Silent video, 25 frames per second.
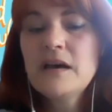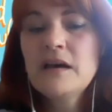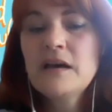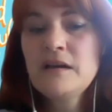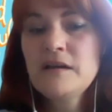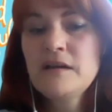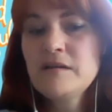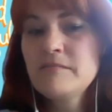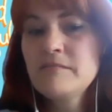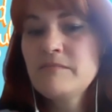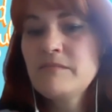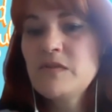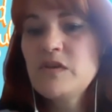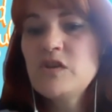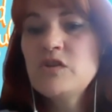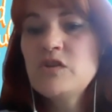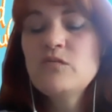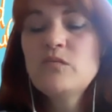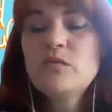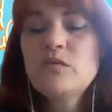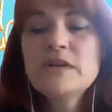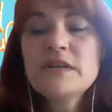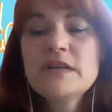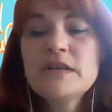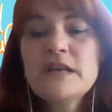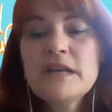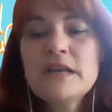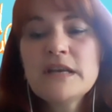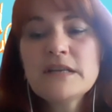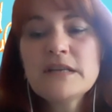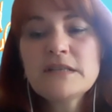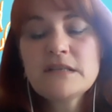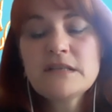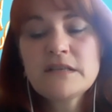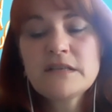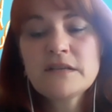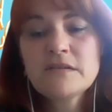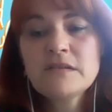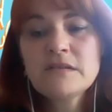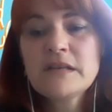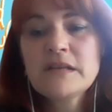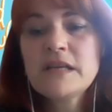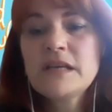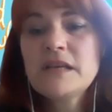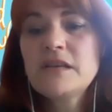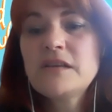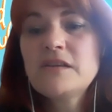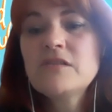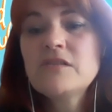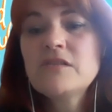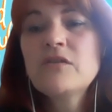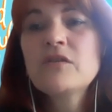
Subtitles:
You wouldn't necessarily,